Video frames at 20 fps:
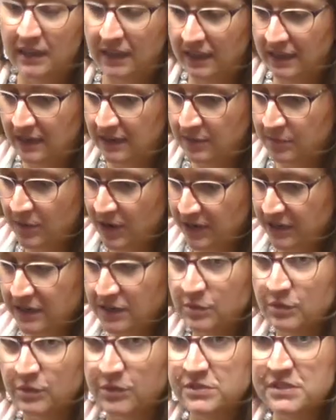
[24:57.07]
and break
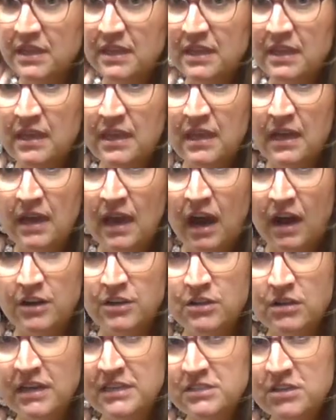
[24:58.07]
any rules. Are
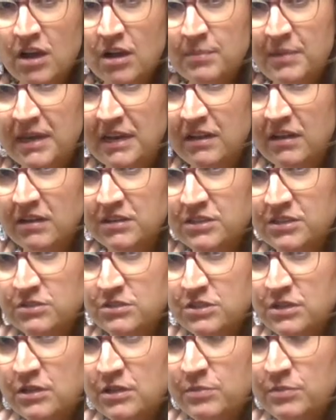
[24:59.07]
you guys commenting on
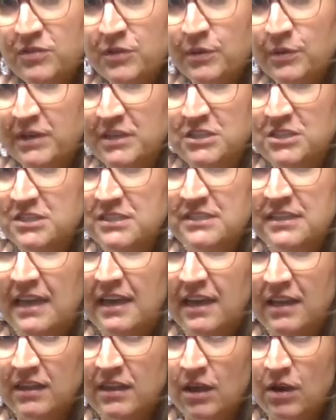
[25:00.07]
YouTube? If you want to just say
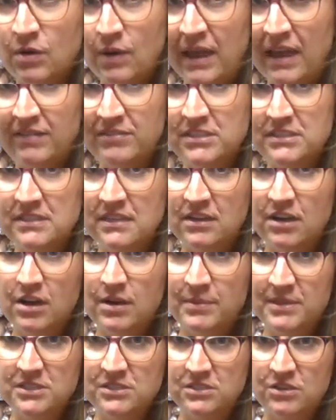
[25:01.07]
hello, I haven't seen
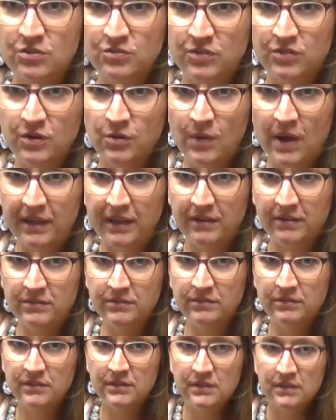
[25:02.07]
comments go for a while.
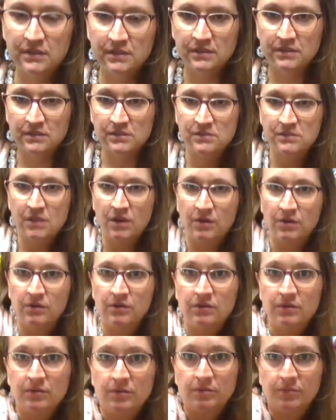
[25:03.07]
So
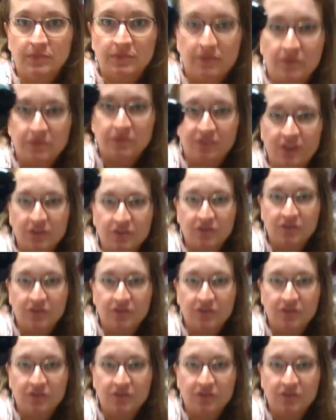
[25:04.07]
feel